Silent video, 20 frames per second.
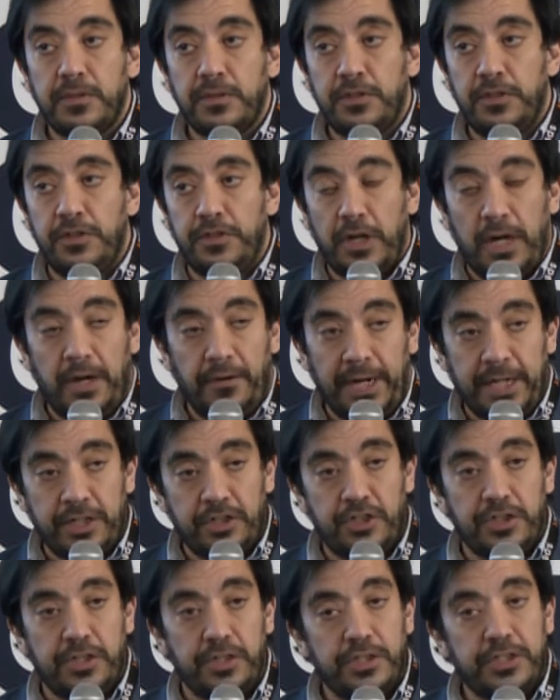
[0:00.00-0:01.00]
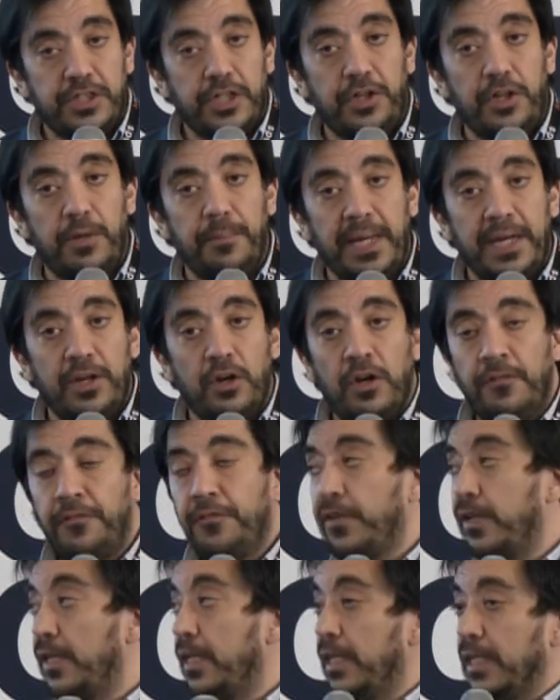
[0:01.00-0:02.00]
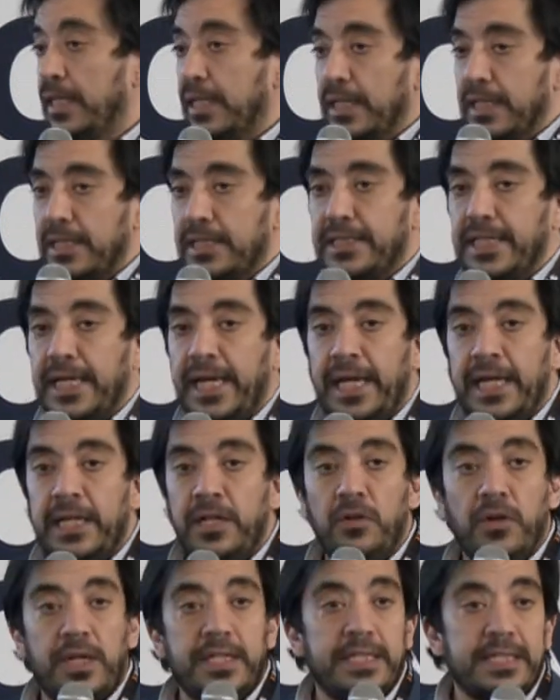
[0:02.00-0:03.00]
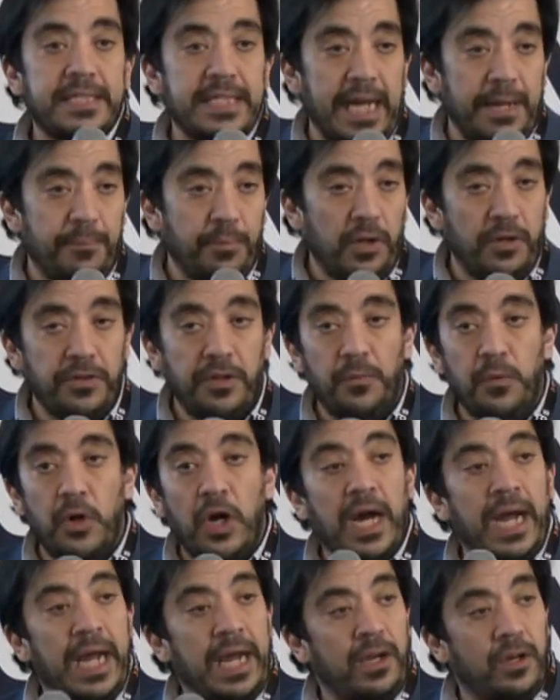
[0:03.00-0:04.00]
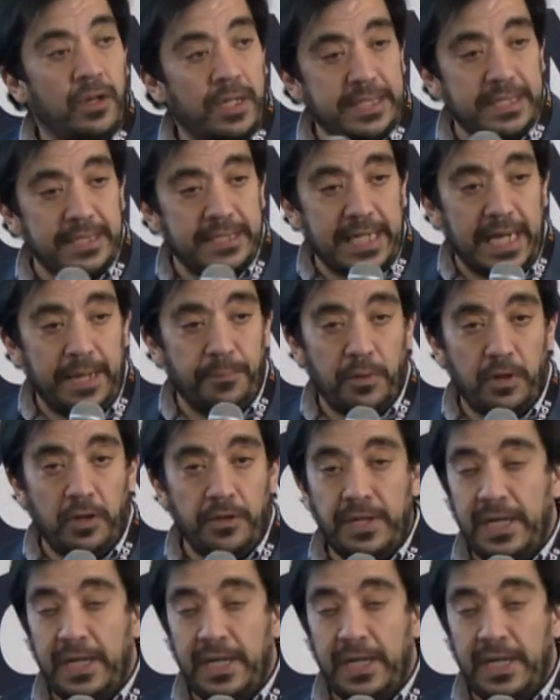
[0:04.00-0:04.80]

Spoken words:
direction. So you may often say, look at the table on the right, look at the table on the